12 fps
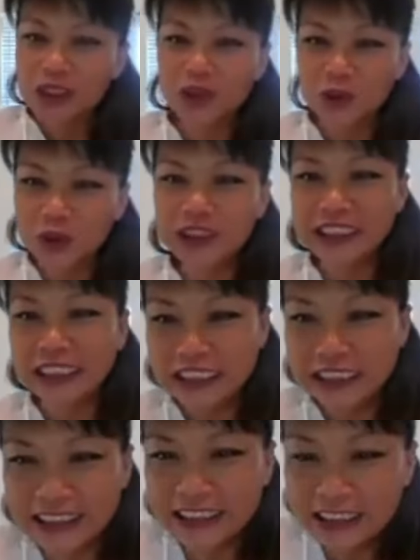he do
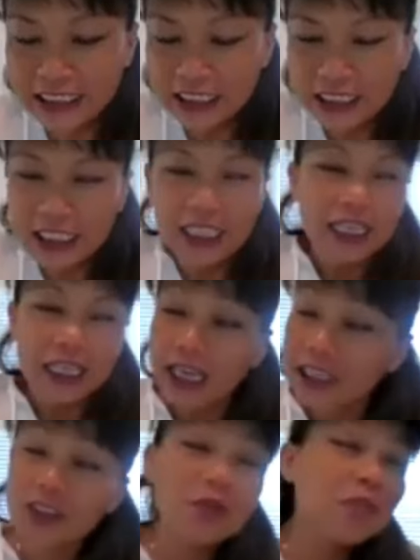this?
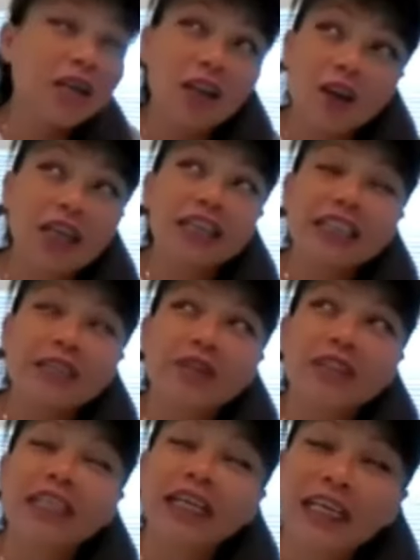And you might look at
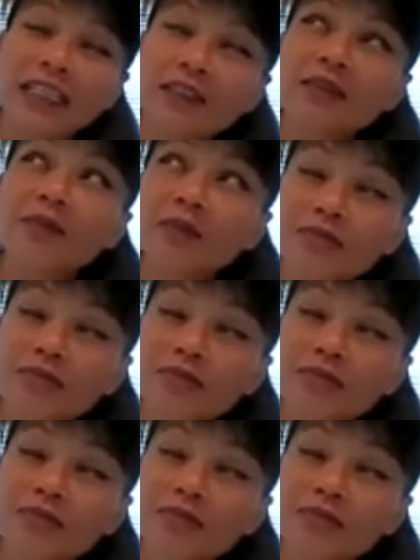them and say,